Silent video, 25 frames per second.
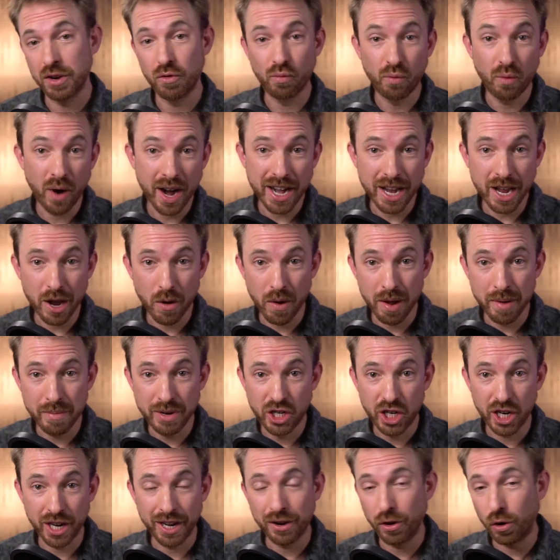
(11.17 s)
radio
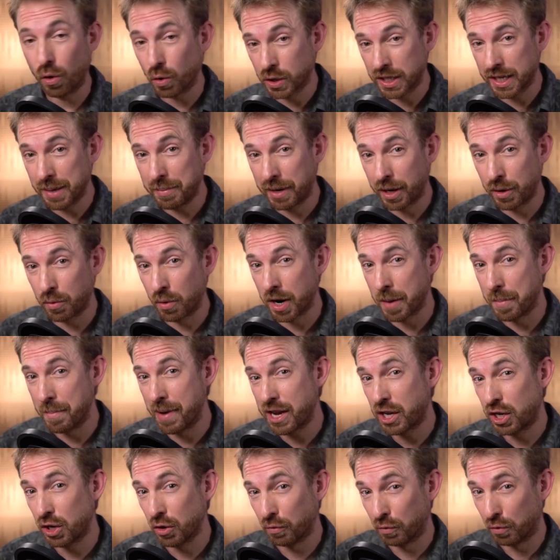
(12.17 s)
imaging, or simply want to
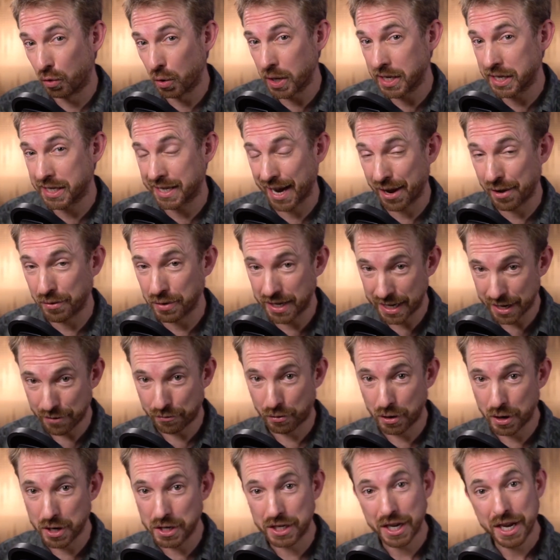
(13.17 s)
make your voice sound
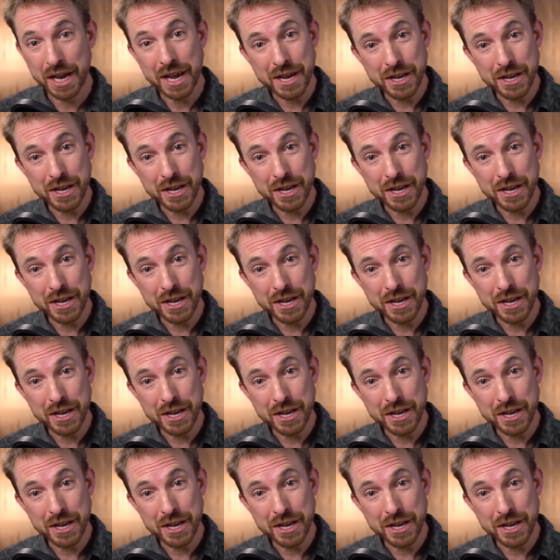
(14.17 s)
different,